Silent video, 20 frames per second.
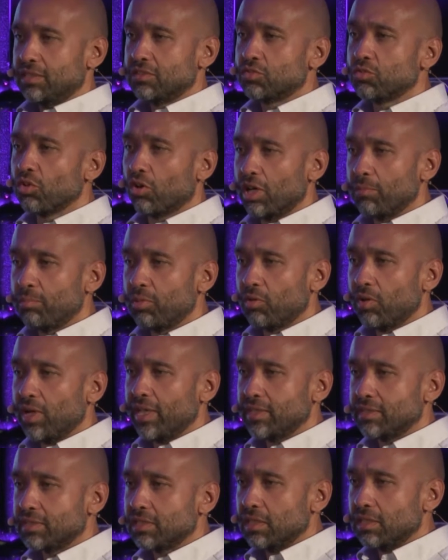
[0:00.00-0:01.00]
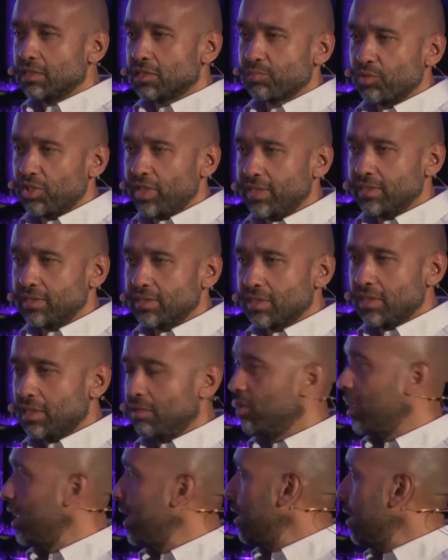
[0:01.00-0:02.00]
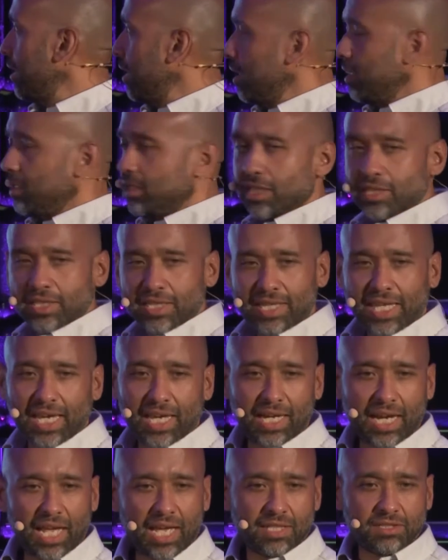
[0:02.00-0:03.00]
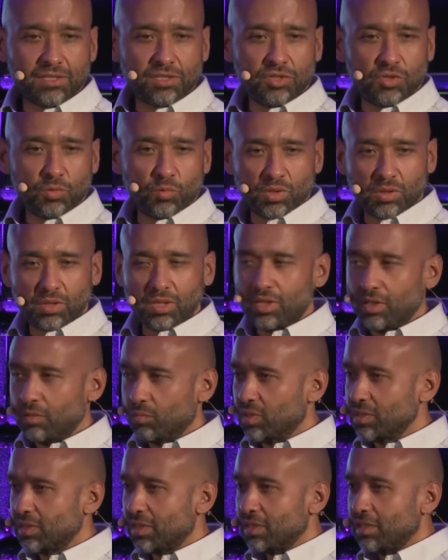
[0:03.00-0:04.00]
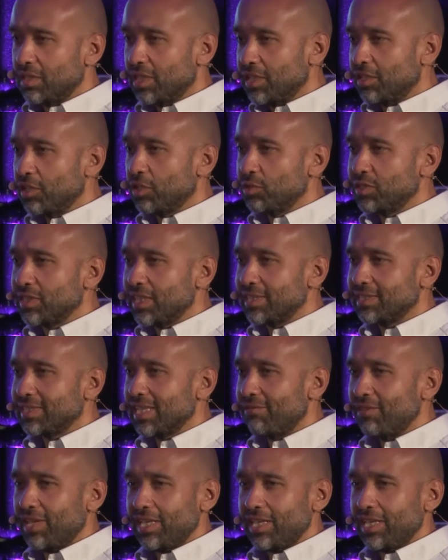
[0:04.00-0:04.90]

story points, sprints, right? None of that has to do none of those things have